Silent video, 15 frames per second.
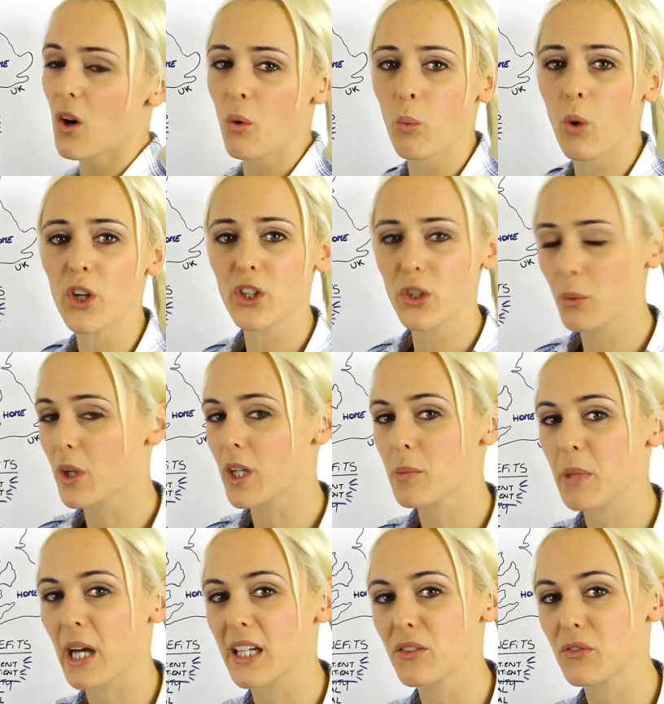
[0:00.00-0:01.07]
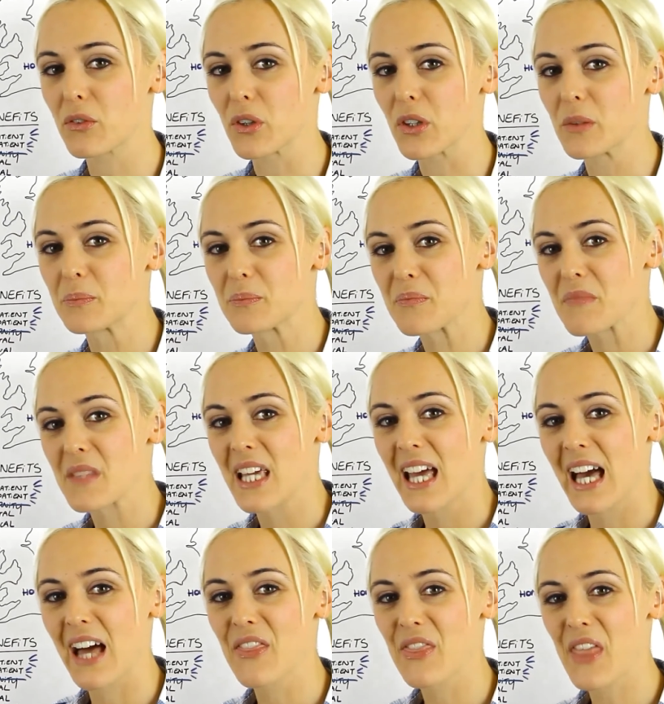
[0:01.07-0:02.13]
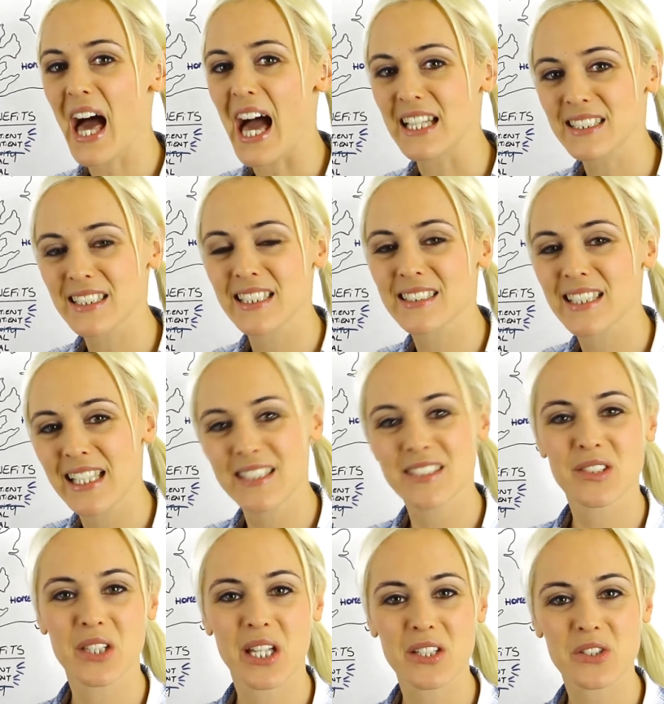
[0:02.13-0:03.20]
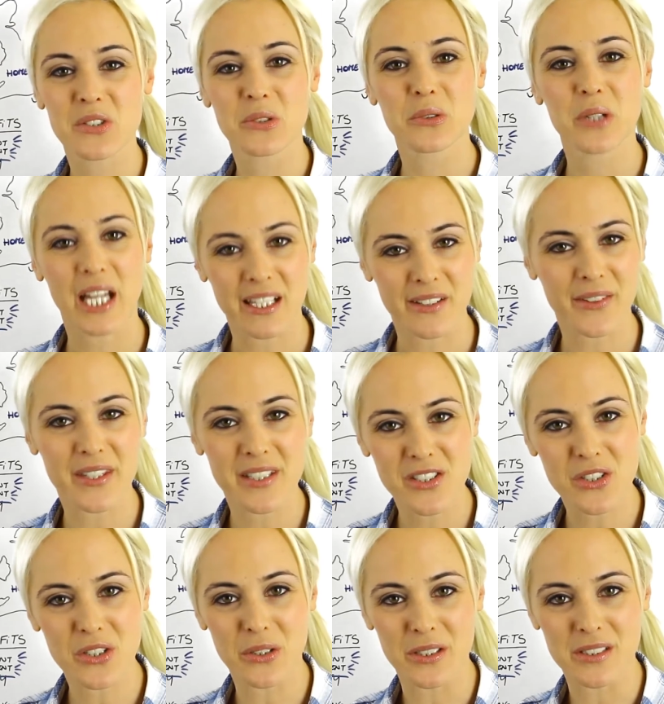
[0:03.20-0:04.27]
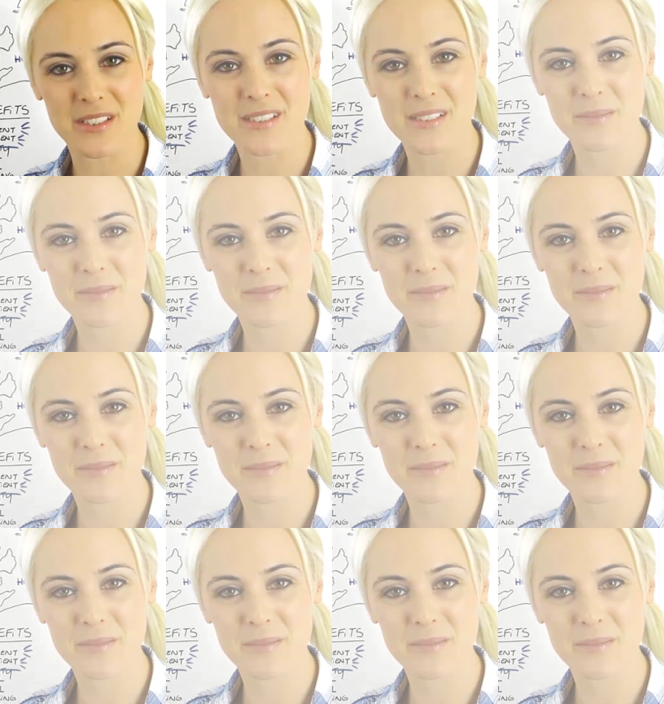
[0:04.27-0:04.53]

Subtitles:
what you want to pay for. And that is international health insurance.